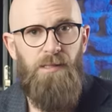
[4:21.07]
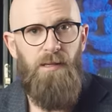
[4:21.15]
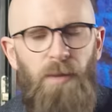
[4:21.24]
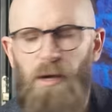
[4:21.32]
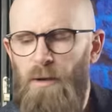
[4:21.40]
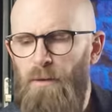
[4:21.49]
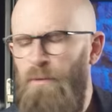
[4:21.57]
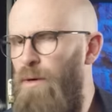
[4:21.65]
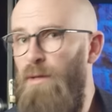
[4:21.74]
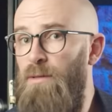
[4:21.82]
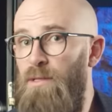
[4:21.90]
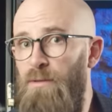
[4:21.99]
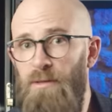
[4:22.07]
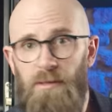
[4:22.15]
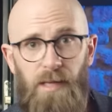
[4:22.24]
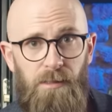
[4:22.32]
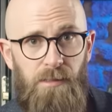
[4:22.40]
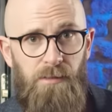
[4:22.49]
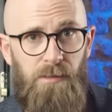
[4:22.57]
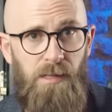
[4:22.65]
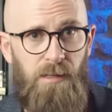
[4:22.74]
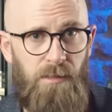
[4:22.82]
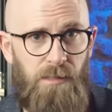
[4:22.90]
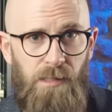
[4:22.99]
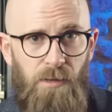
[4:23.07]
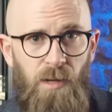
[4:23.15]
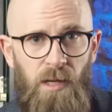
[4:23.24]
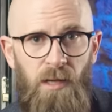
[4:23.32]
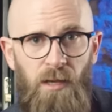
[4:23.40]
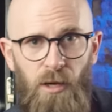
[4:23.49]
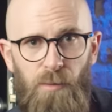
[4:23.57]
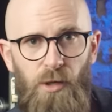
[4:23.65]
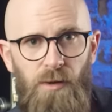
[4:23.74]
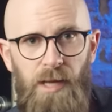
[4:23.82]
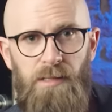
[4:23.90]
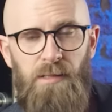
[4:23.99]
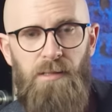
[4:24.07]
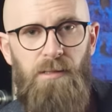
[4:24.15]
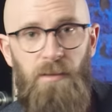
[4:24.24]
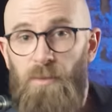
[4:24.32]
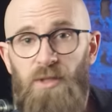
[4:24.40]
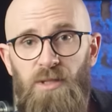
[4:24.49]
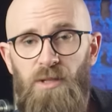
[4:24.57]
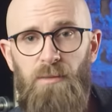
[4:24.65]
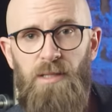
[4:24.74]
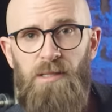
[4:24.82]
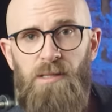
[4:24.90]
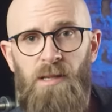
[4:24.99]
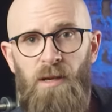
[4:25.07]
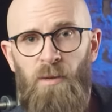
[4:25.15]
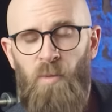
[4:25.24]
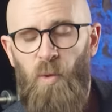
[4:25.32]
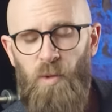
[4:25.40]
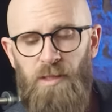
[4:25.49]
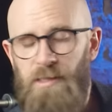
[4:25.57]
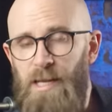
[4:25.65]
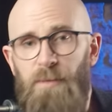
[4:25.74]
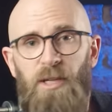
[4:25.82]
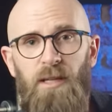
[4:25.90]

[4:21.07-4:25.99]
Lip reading: But for a good 200,000 years or so, Homo erectus and modern humans walked the same